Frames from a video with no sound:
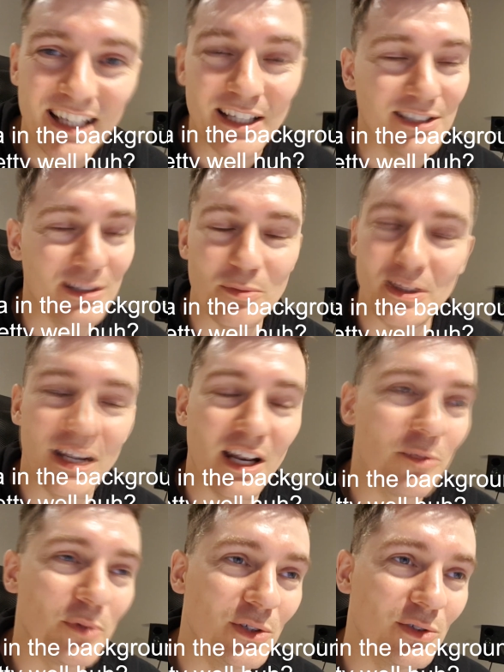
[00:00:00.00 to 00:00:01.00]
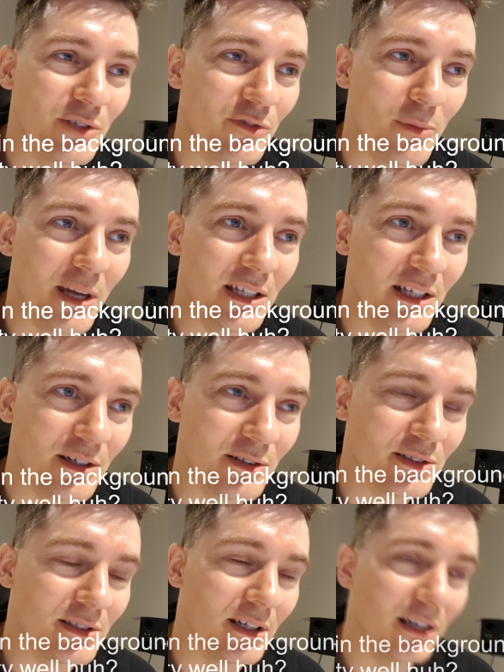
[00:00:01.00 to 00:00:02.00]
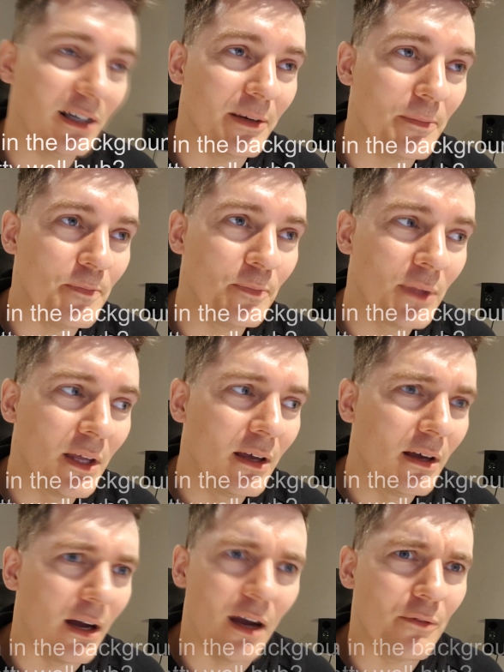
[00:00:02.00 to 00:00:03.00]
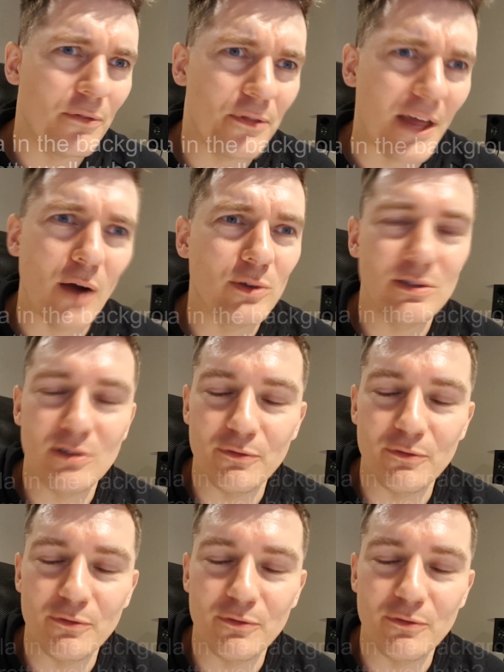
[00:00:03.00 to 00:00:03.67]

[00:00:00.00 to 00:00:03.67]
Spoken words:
It's something that I've been using for many years. I have thousands of